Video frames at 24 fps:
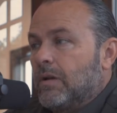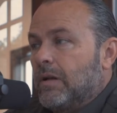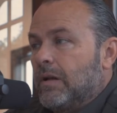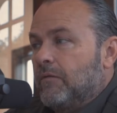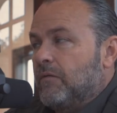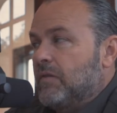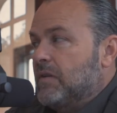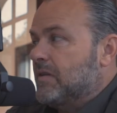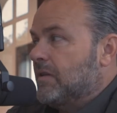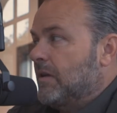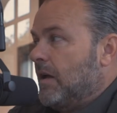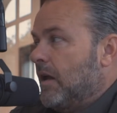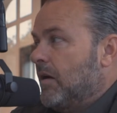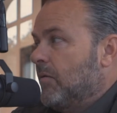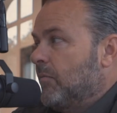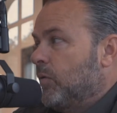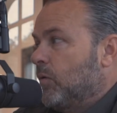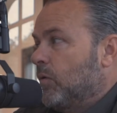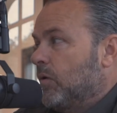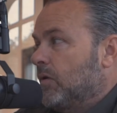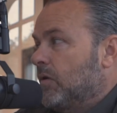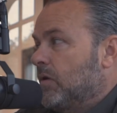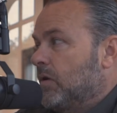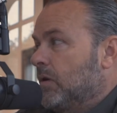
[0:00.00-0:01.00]
And if it's not
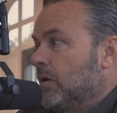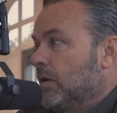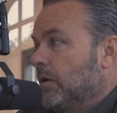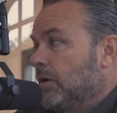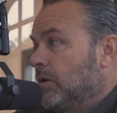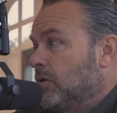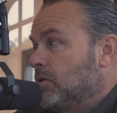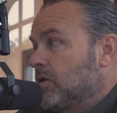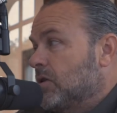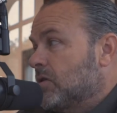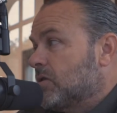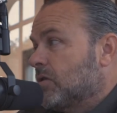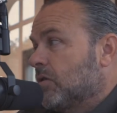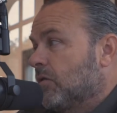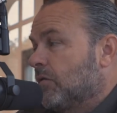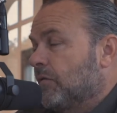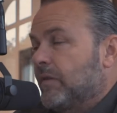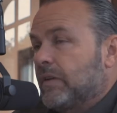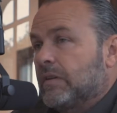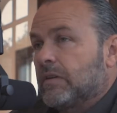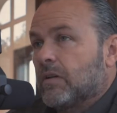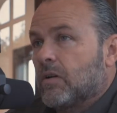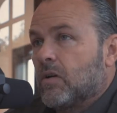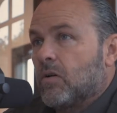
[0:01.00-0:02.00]
important to you, you just don't
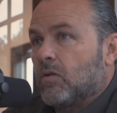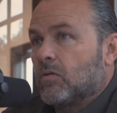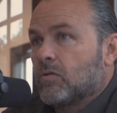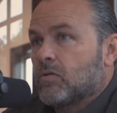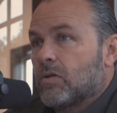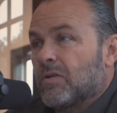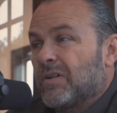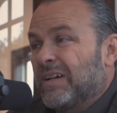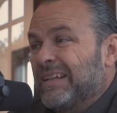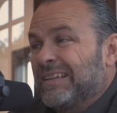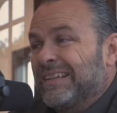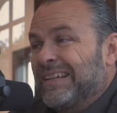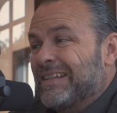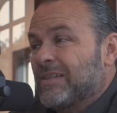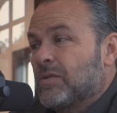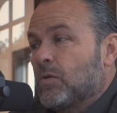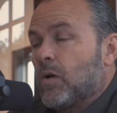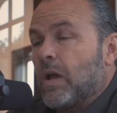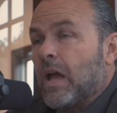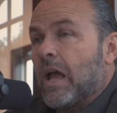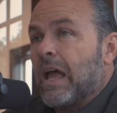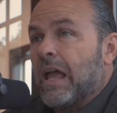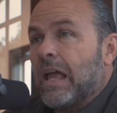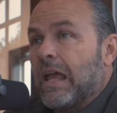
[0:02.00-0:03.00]
fit the culture, and that's
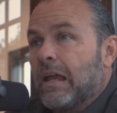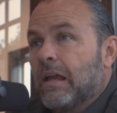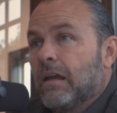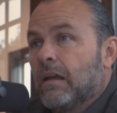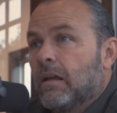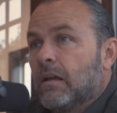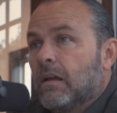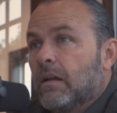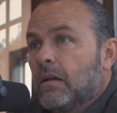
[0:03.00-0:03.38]
okay.